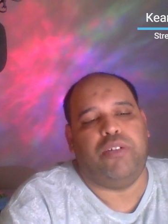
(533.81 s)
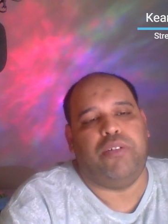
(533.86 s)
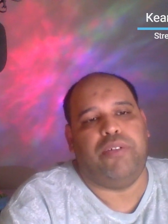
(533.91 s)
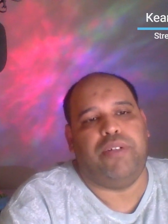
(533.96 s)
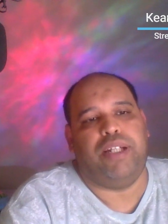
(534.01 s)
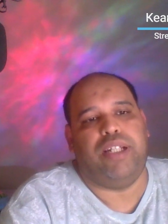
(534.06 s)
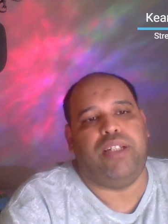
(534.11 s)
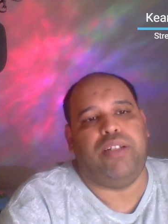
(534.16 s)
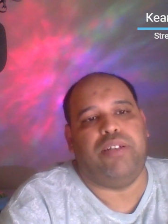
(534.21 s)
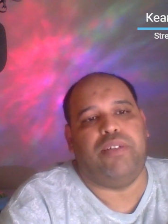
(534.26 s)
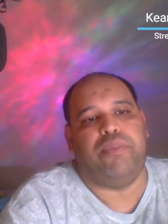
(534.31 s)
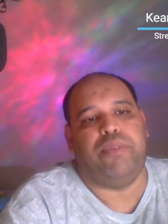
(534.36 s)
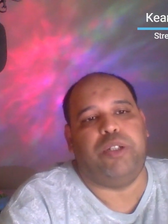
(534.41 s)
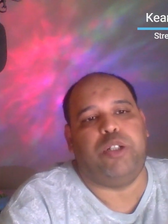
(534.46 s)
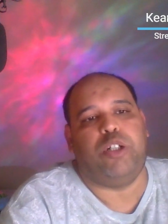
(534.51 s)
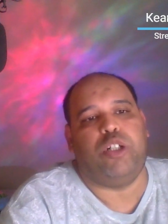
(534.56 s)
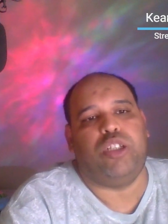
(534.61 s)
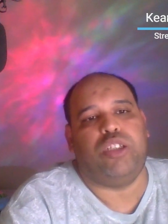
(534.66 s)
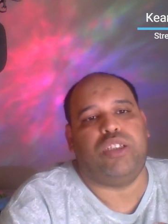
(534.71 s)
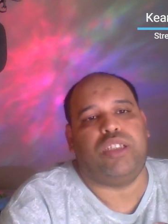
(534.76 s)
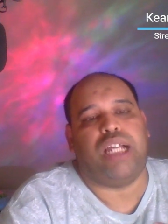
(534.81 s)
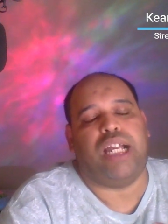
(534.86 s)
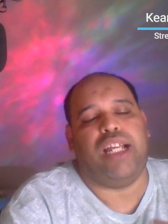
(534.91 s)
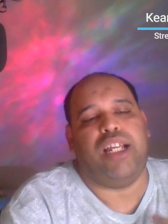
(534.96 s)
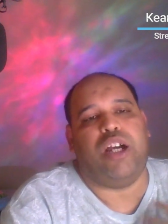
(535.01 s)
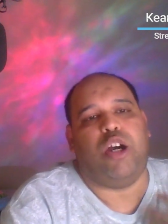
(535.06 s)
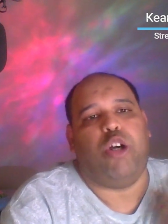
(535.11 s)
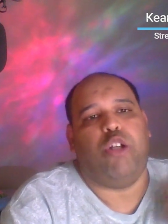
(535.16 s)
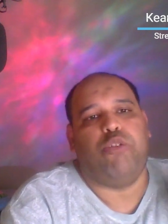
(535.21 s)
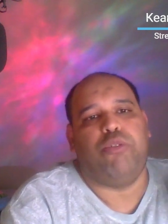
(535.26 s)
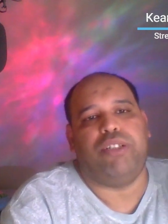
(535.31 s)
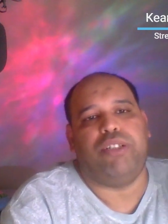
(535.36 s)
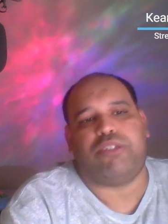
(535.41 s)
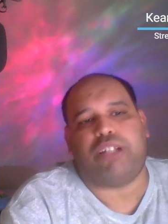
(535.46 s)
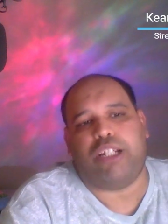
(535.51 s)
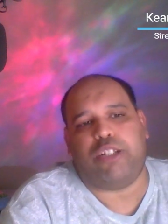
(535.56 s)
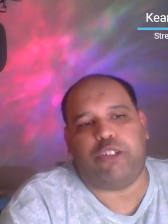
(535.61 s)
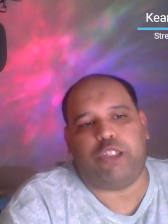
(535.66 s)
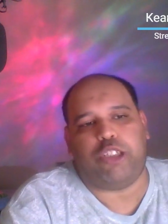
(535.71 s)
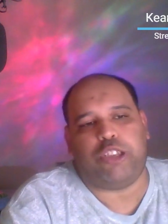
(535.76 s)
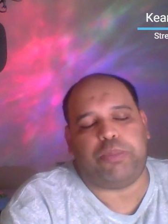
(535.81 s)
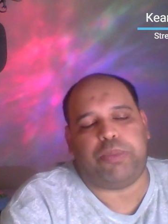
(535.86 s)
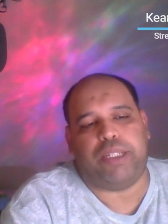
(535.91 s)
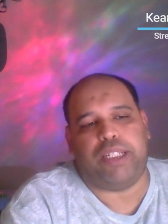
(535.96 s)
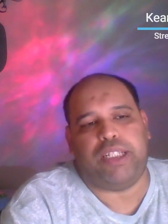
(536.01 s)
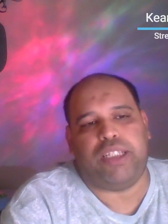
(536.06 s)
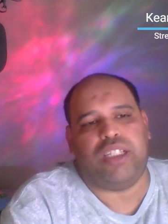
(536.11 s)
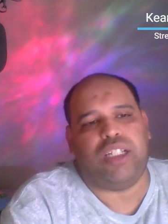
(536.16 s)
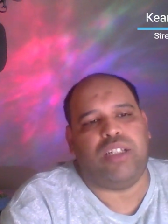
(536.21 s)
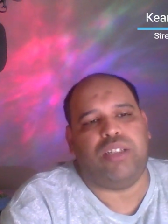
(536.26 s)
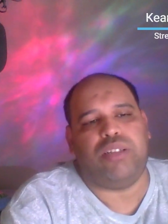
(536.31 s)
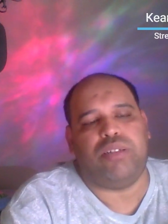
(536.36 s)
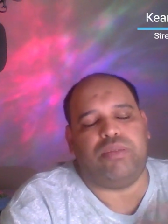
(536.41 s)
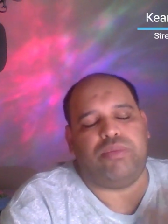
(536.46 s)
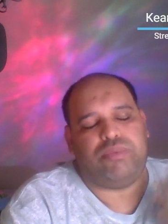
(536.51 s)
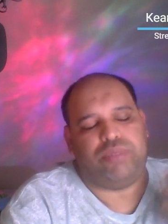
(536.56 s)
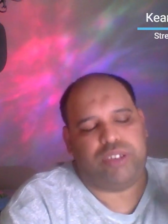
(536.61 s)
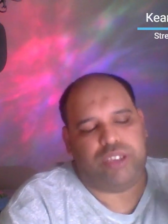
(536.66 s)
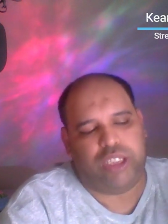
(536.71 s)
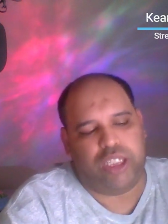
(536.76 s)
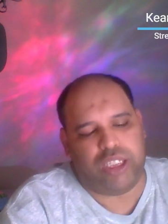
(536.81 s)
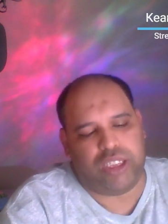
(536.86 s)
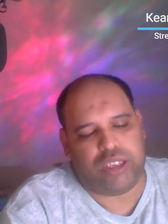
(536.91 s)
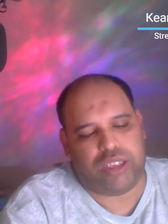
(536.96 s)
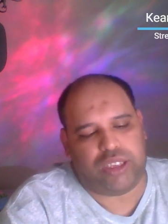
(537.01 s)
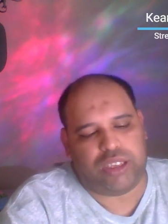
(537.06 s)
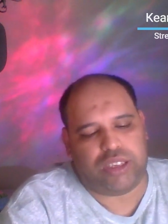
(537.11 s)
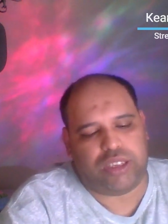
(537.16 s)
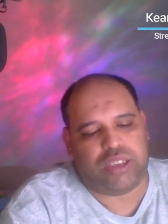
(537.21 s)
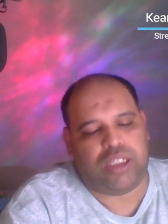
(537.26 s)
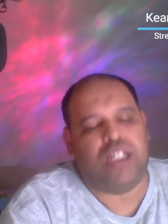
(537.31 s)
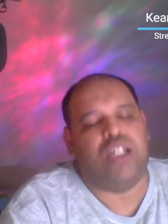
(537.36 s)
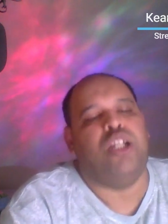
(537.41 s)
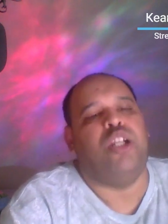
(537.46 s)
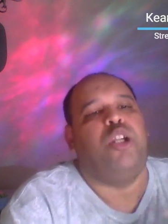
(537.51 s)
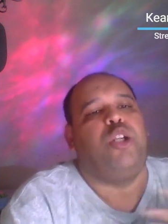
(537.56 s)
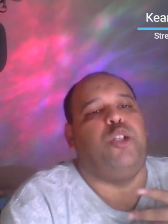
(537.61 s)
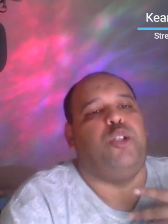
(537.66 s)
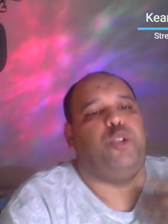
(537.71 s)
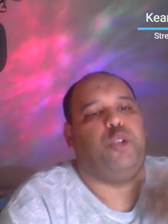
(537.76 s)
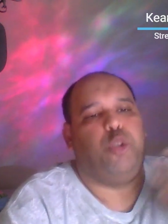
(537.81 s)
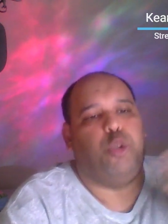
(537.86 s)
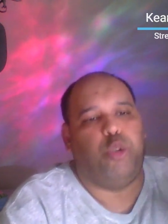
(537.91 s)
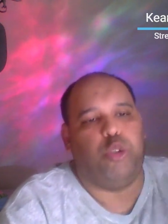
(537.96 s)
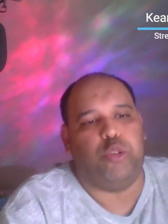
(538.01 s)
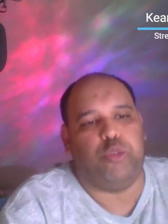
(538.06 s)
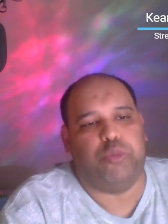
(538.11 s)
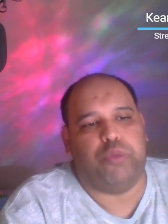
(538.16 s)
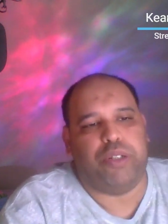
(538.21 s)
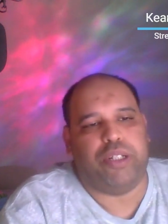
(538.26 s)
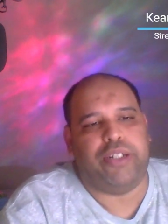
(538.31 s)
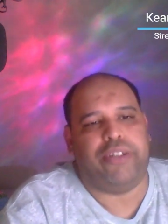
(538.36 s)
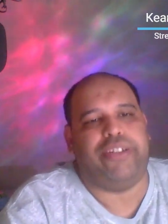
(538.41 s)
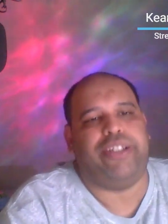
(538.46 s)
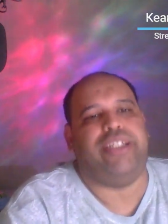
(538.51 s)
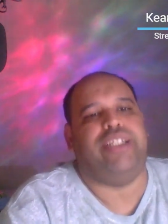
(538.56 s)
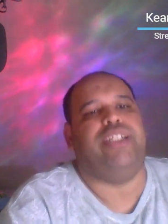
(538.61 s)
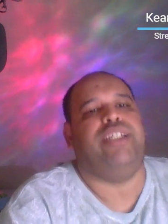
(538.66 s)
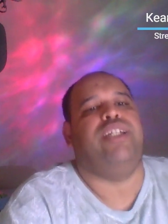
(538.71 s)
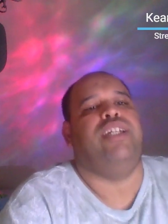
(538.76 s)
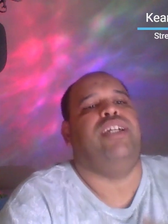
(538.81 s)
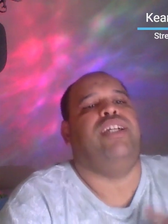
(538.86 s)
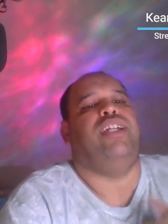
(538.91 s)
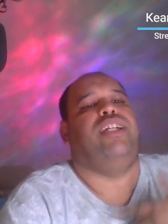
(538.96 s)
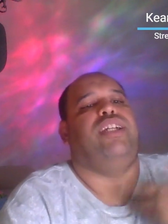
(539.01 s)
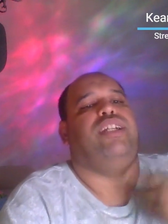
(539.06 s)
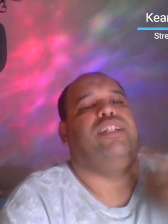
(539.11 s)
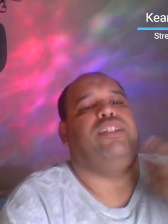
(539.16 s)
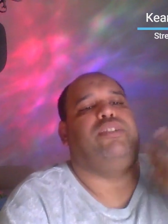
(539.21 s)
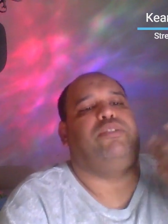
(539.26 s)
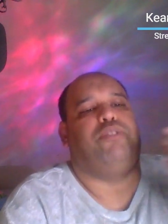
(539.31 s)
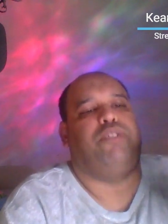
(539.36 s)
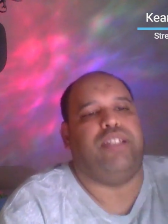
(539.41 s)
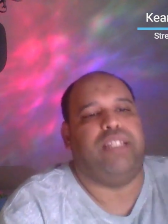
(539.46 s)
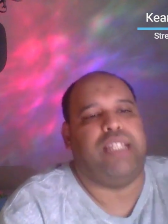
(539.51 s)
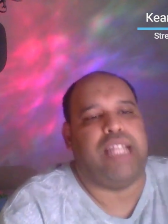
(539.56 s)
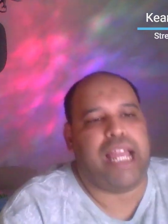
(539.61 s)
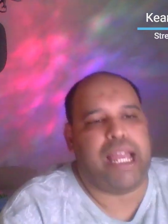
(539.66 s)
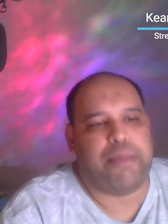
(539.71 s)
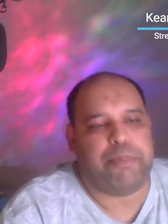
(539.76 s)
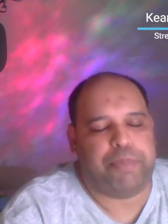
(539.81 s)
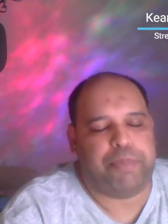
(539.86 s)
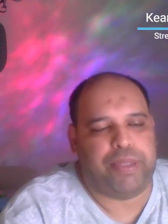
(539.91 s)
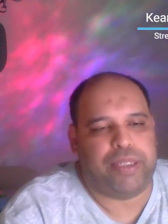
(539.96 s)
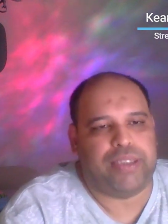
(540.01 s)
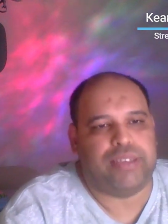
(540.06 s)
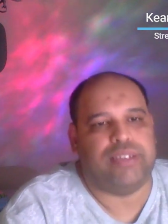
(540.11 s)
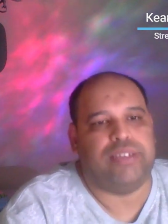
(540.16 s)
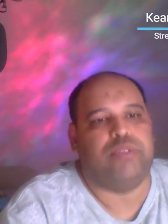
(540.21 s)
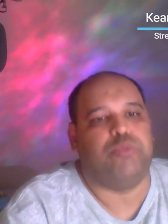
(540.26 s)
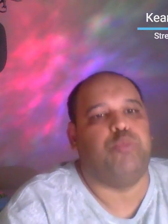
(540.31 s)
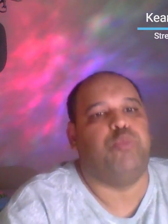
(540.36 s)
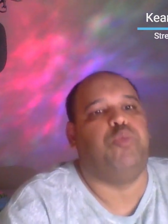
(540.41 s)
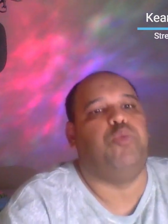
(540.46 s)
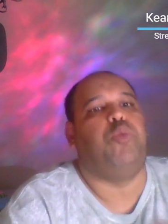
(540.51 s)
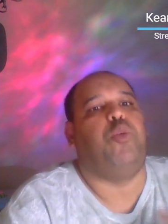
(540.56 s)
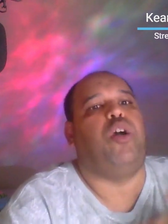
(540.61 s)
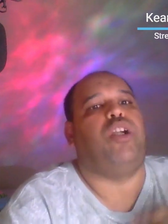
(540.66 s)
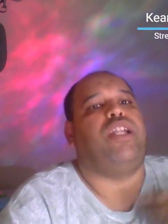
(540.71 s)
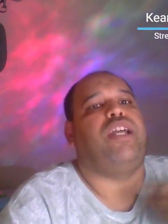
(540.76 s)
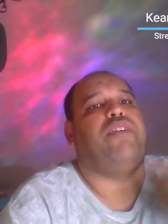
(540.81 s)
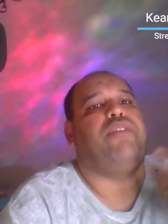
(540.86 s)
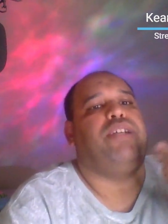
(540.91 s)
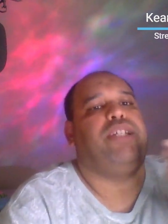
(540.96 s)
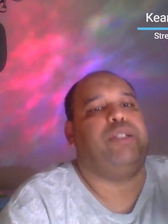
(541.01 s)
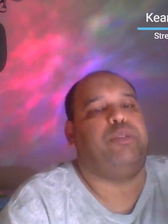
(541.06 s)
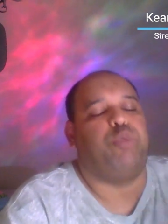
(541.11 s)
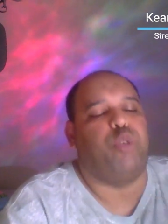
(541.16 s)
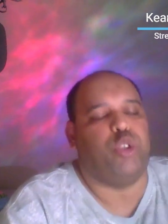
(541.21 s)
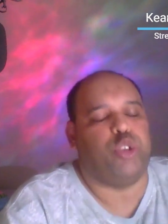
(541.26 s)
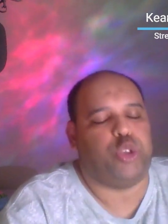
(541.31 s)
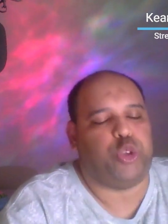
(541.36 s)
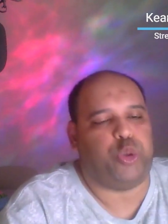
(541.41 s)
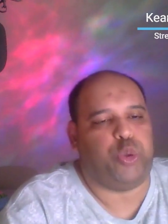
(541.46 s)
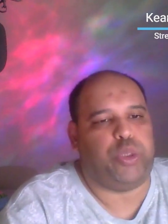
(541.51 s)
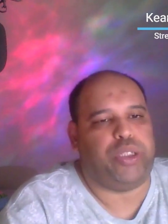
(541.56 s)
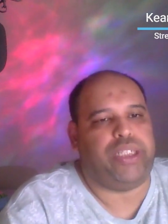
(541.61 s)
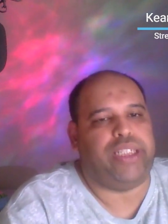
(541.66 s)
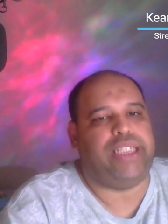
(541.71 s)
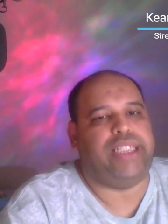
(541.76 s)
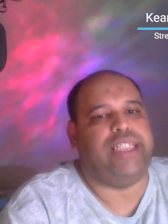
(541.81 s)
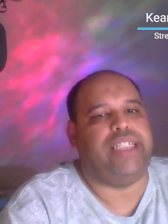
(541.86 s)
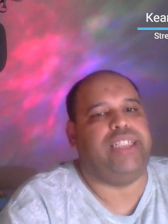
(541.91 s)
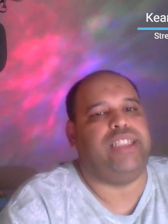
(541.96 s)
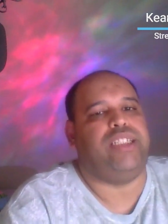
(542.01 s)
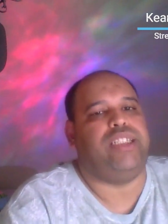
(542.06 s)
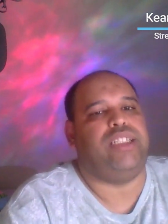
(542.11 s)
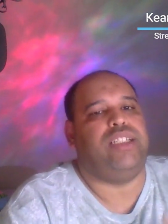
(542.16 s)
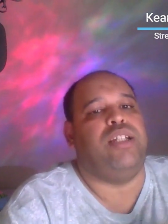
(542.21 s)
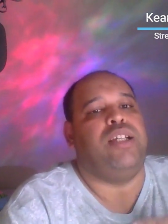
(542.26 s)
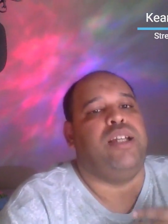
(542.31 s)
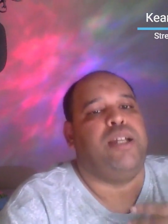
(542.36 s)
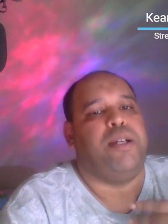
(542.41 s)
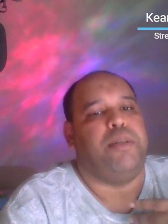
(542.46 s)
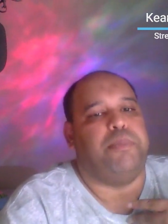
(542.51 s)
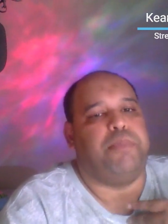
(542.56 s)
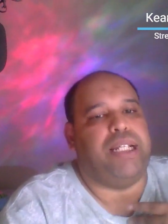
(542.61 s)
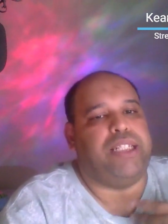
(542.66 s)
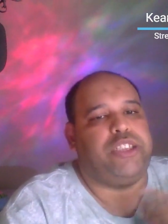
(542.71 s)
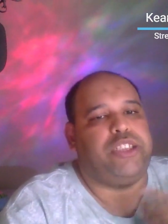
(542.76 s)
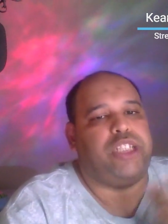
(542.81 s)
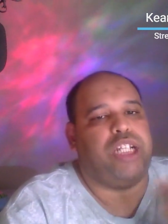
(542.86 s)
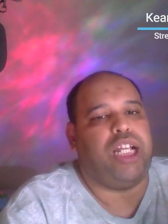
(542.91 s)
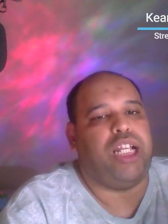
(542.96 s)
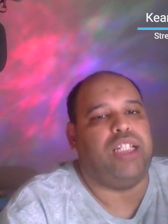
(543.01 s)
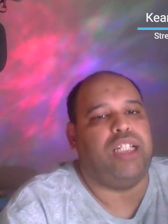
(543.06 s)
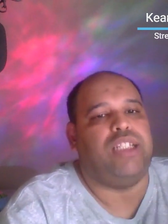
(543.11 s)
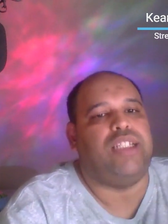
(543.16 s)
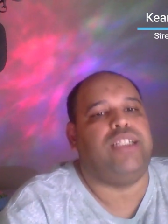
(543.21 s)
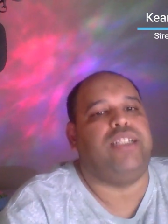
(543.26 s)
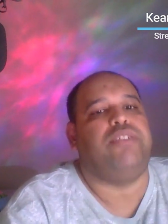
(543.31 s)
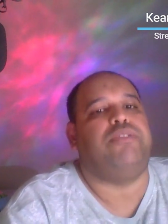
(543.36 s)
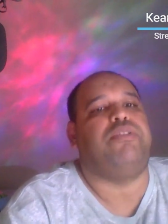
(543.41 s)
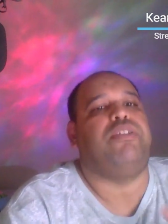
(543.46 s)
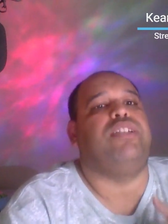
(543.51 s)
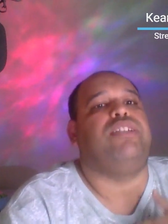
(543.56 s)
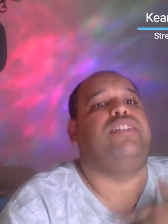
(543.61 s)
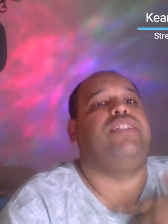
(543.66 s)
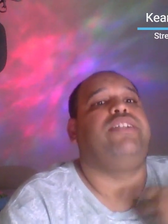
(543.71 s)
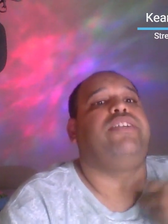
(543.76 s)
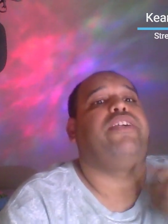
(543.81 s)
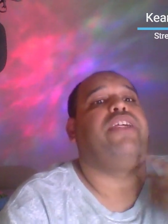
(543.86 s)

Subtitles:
Well, because I always try to explain her, just don't worry, it will happen. Whatever he wants to eat, my child, it will